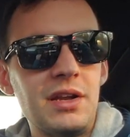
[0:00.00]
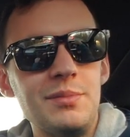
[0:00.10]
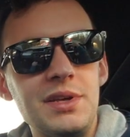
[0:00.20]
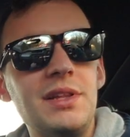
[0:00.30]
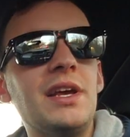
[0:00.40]
going to
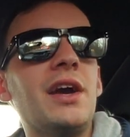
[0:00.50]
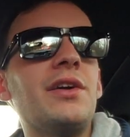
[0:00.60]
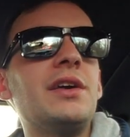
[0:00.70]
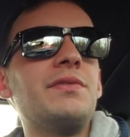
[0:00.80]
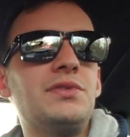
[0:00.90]
be in the
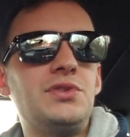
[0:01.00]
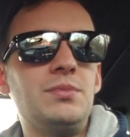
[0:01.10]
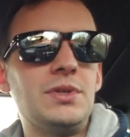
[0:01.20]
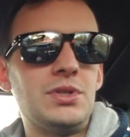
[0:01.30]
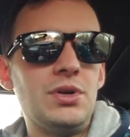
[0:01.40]
area for too
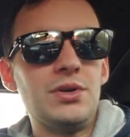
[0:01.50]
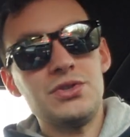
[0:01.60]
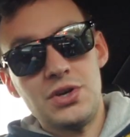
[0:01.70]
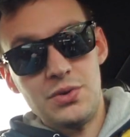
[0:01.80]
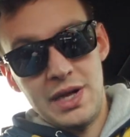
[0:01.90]
much longer,
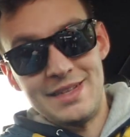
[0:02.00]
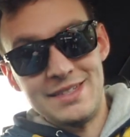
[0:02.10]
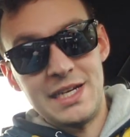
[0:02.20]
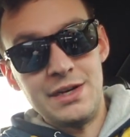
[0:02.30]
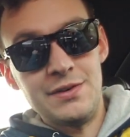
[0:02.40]
so i got to
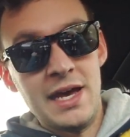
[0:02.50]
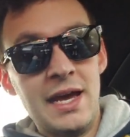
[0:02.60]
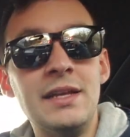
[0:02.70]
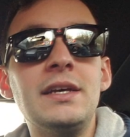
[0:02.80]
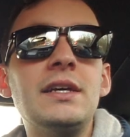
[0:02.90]
take care of that.
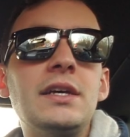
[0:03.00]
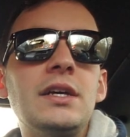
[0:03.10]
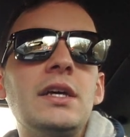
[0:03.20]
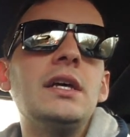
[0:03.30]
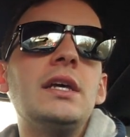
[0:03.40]

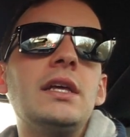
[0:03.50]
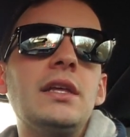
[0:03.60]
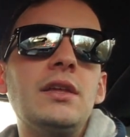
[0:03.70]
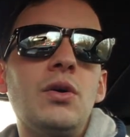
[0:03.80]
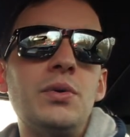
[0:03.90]

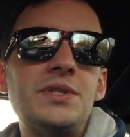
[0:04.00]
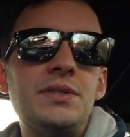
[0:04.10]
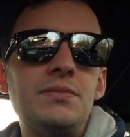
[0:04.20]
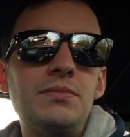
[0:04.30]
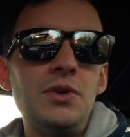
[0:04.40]
Always,
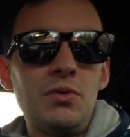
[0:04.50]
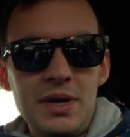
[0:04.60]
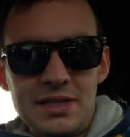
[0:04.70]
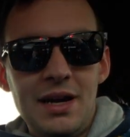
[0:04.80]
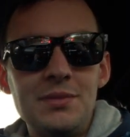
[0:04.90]
you know,
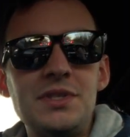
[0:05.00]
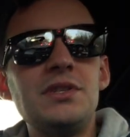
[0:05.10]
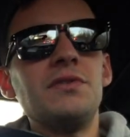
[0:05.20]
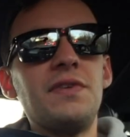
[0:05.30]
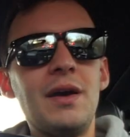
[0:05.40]
make time to see
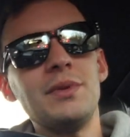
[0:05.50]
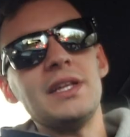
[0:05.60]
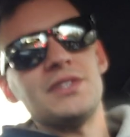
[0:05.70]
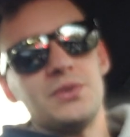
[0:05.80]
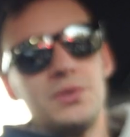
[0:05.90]
your family.
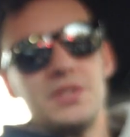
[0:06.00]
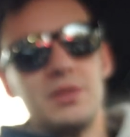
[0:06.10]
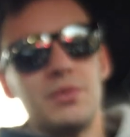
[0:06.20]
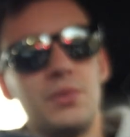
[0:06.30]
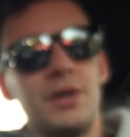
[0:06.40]
That's always
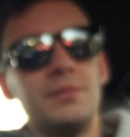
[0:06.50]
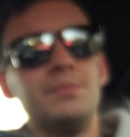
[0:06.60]
number one.